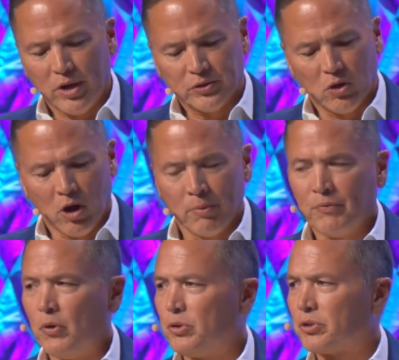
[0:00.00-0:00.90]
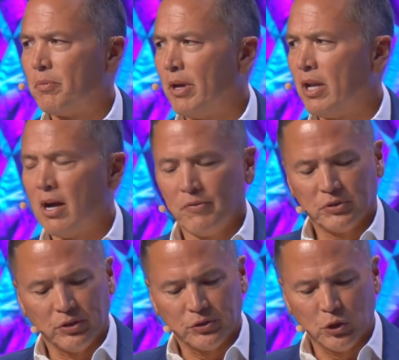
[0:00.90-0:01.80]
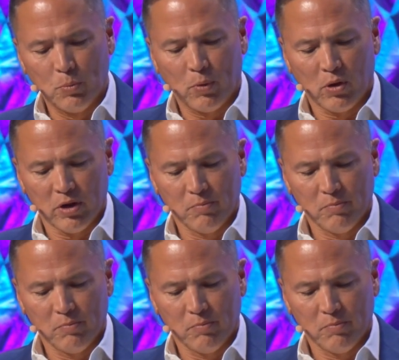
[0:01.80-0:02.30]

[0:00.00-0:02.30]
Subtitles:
So Army Futures Command, obviously super